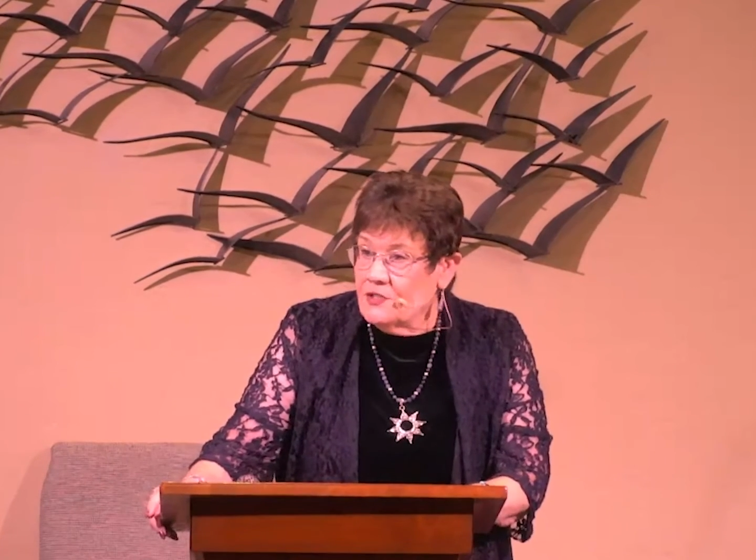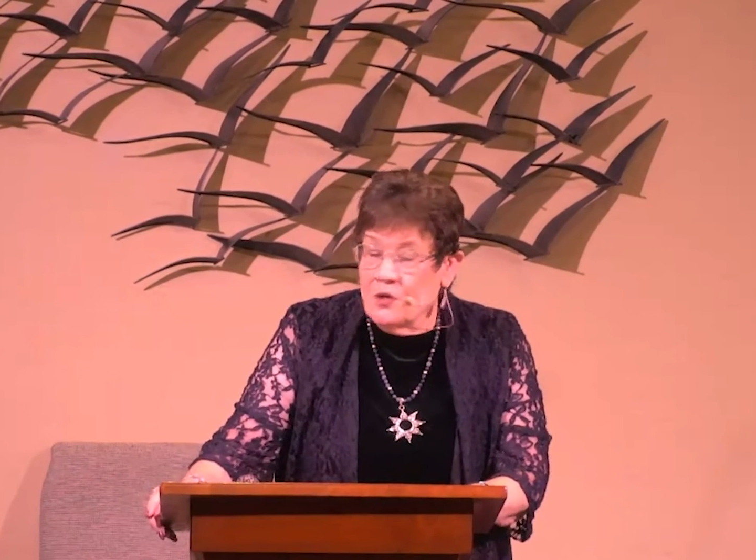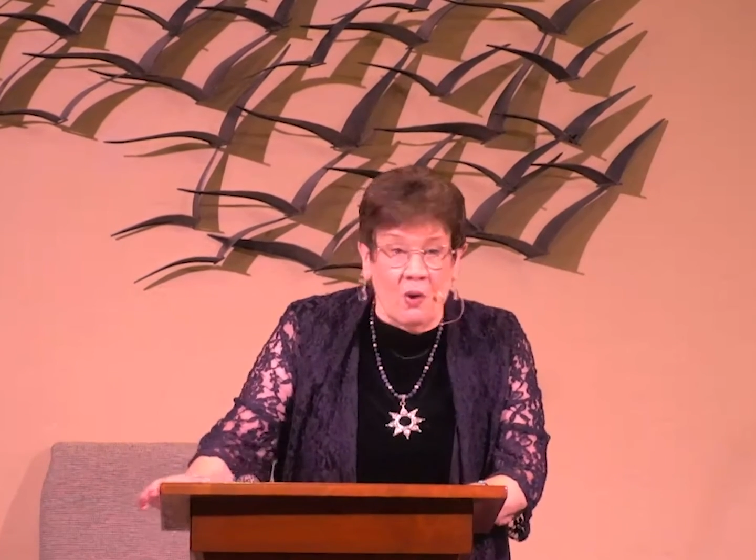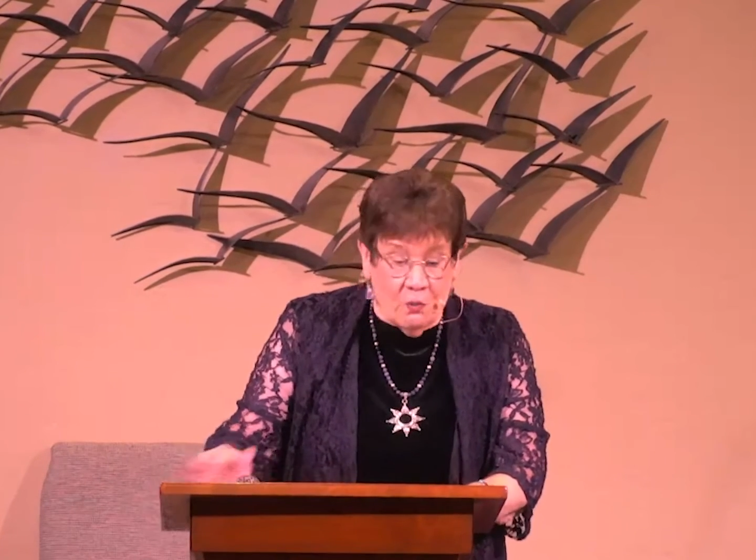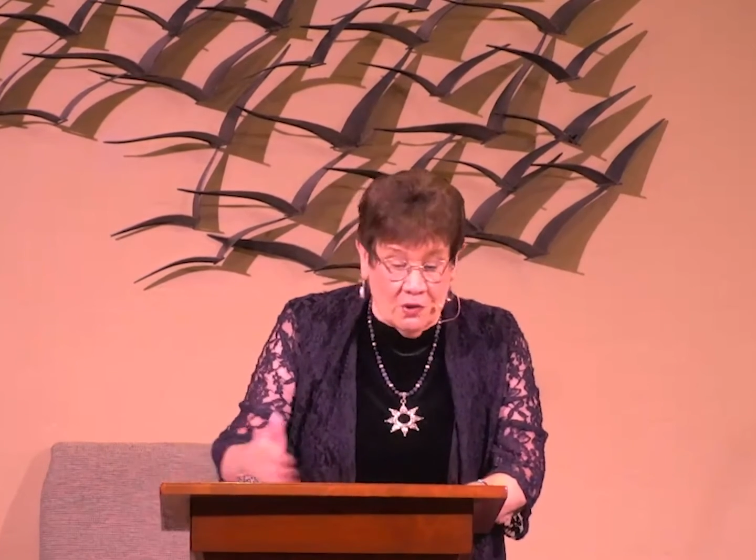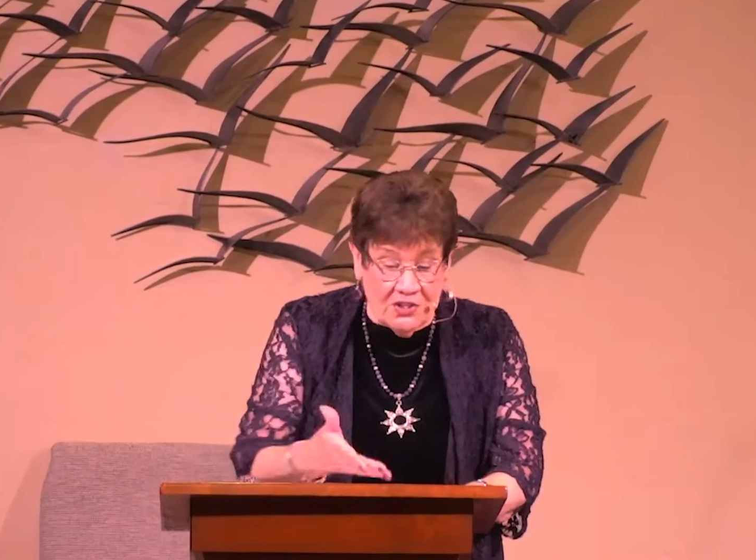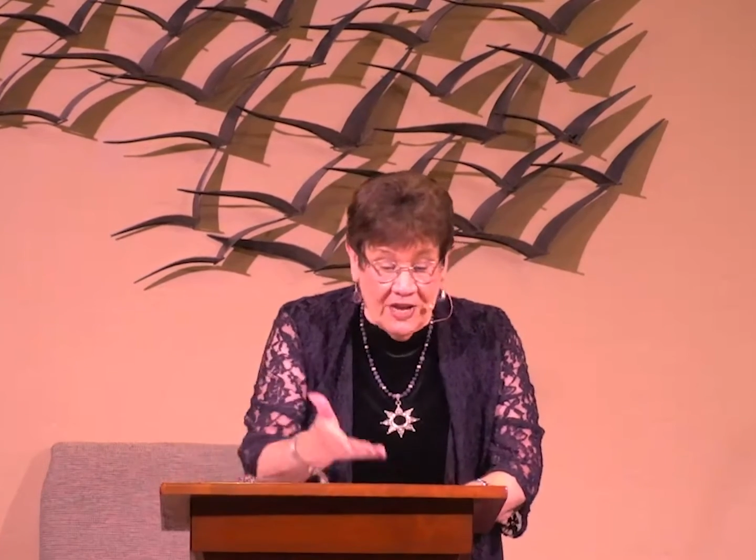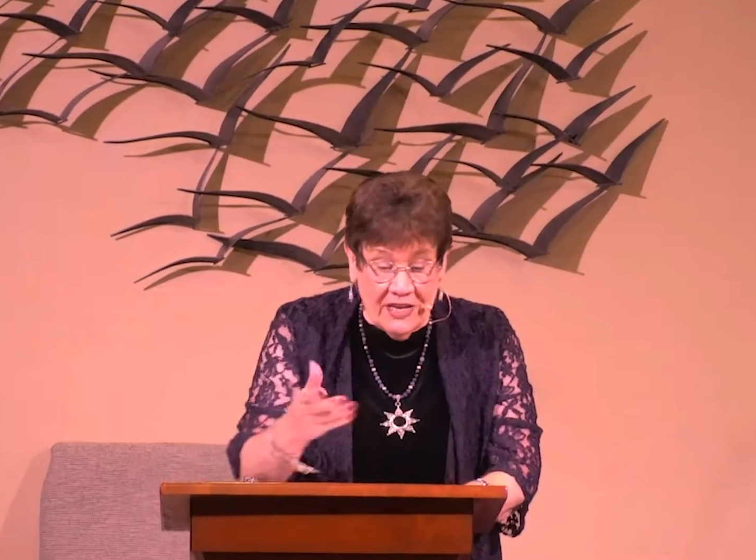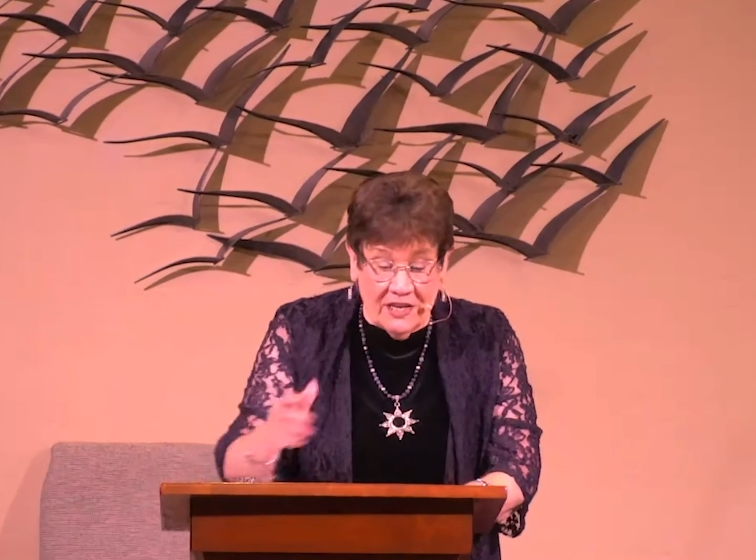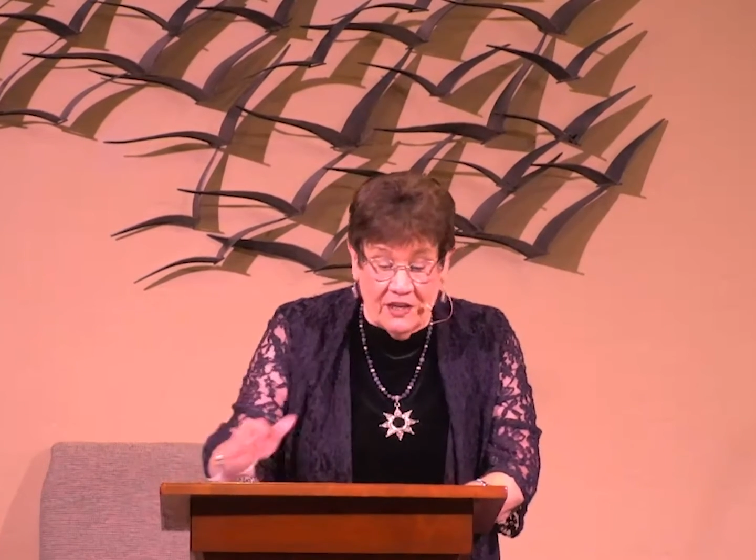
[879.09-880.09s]
So what we're
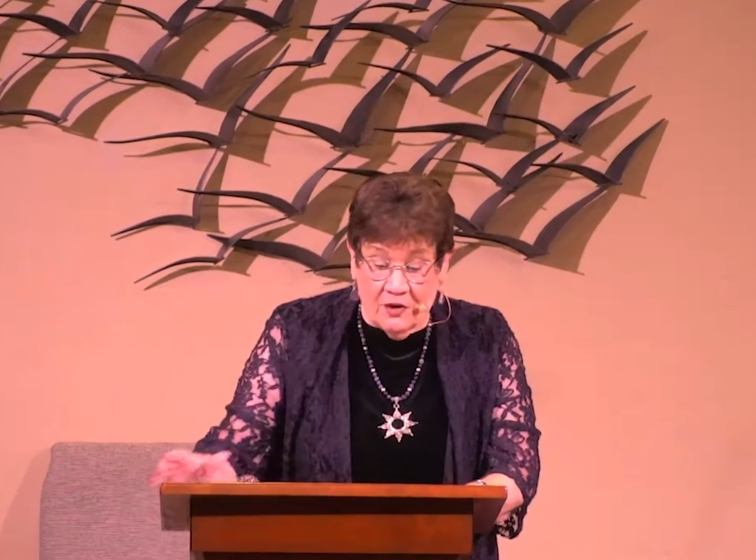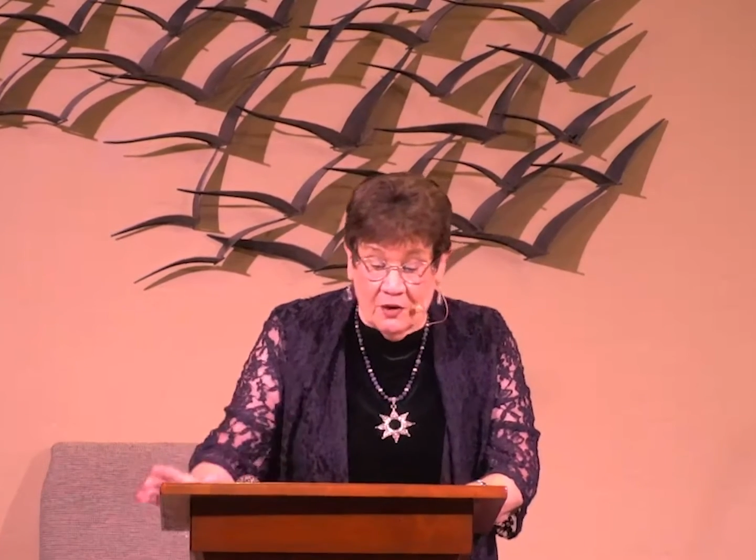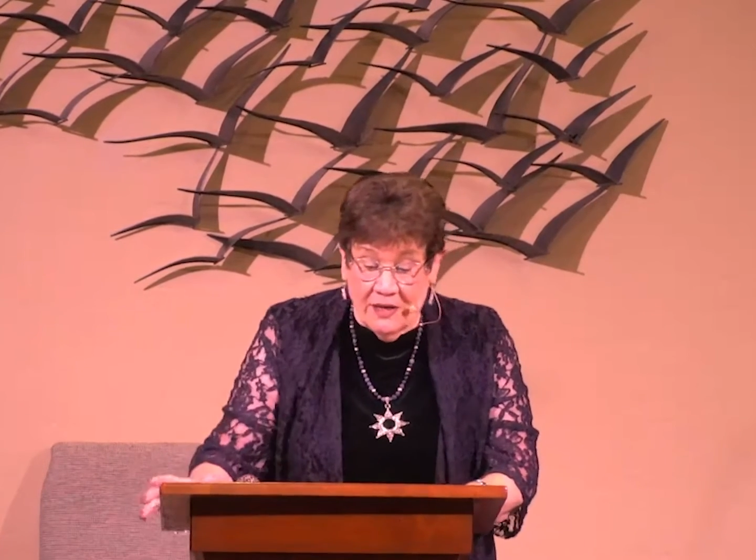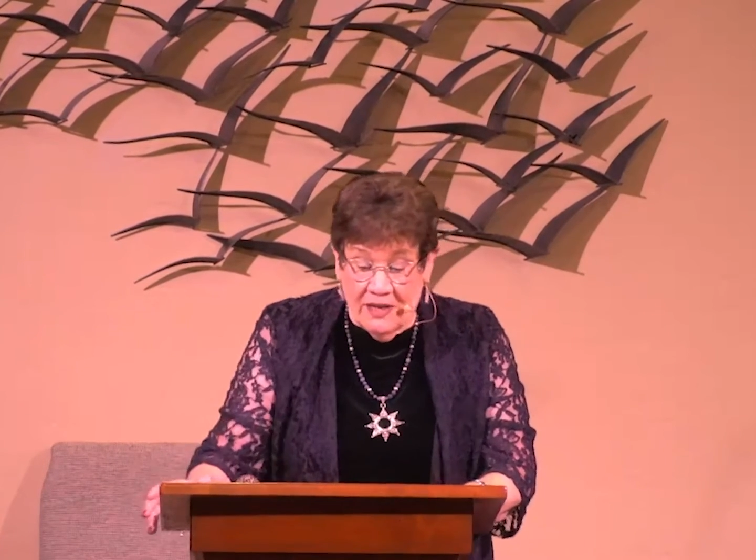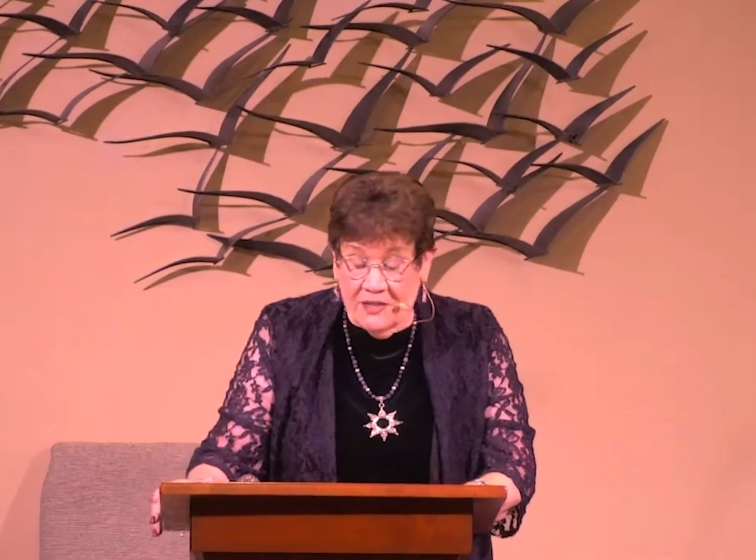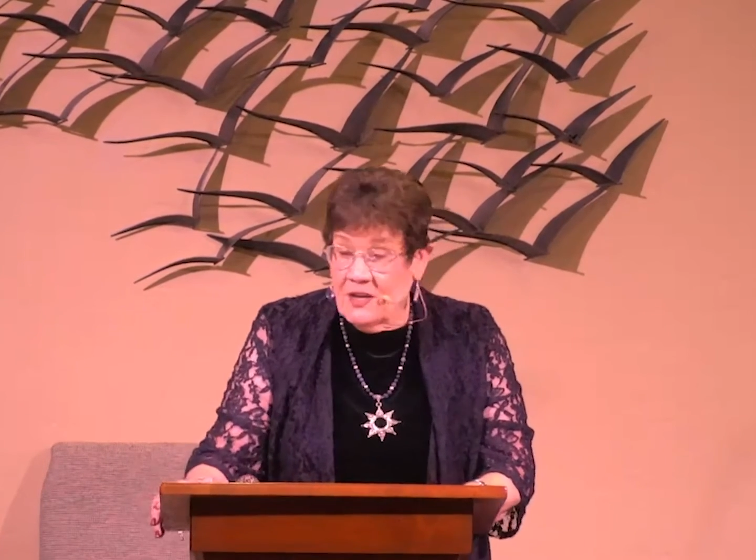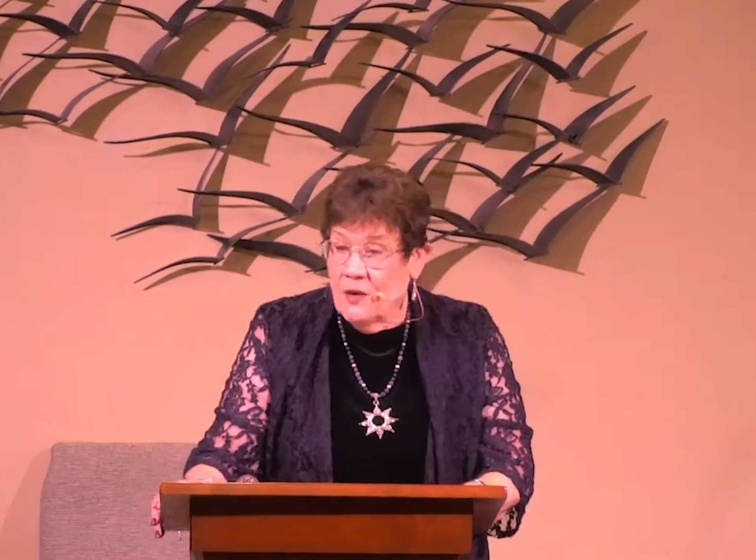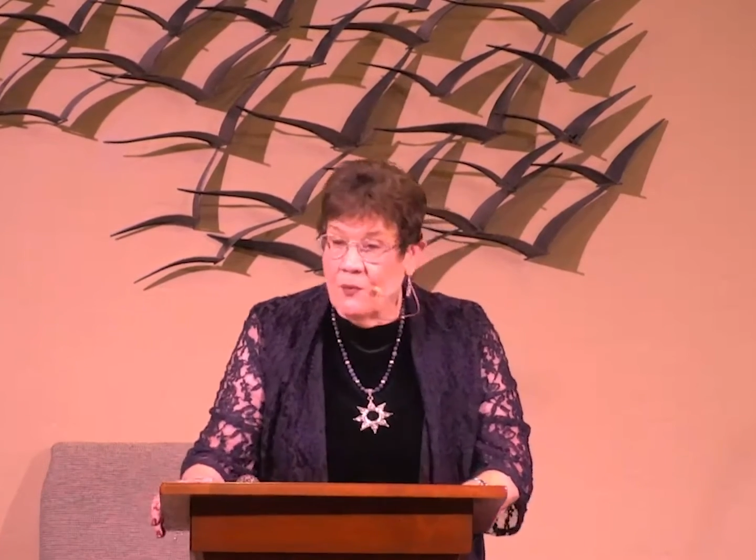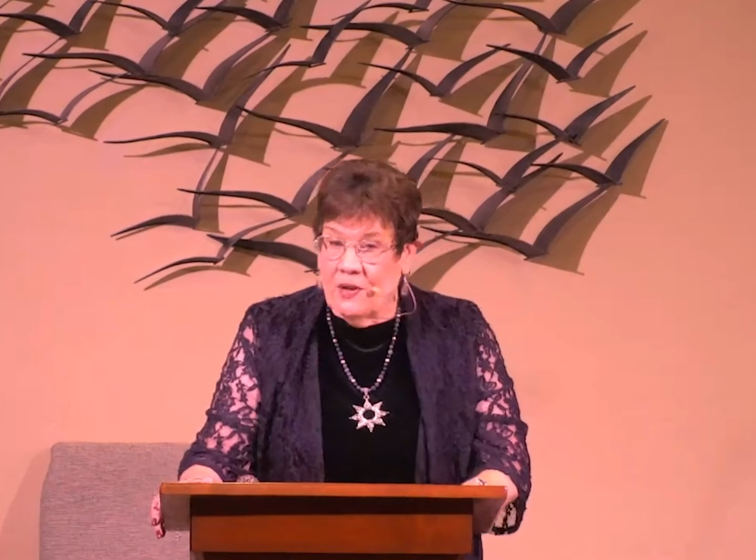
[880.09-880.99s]
saying here is,